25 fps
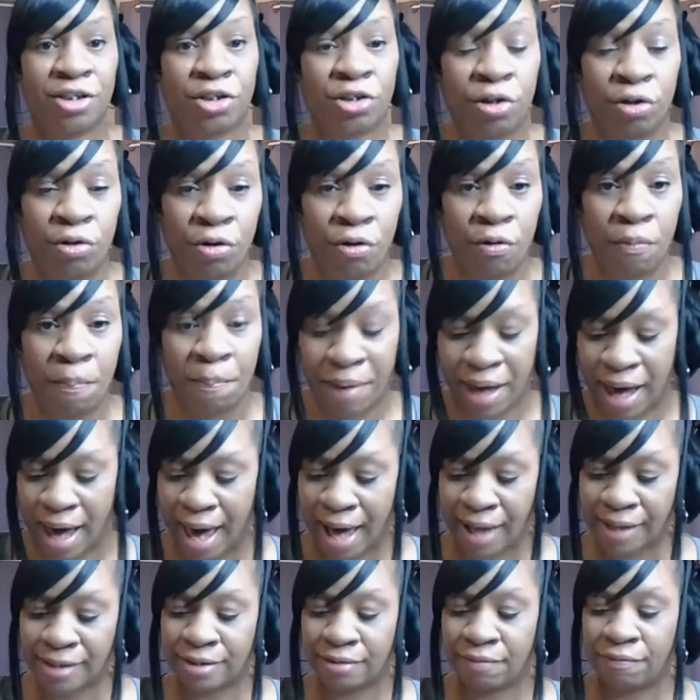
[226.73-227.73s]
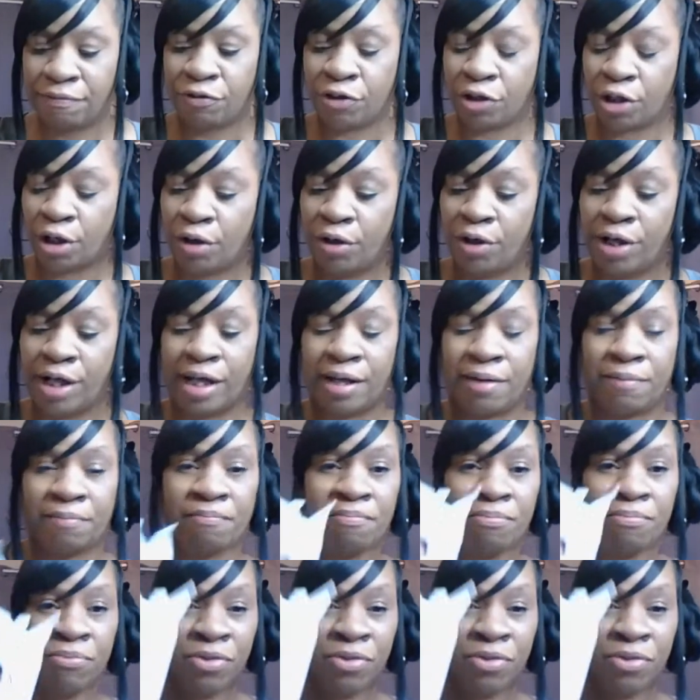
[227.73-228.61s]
two packs of 30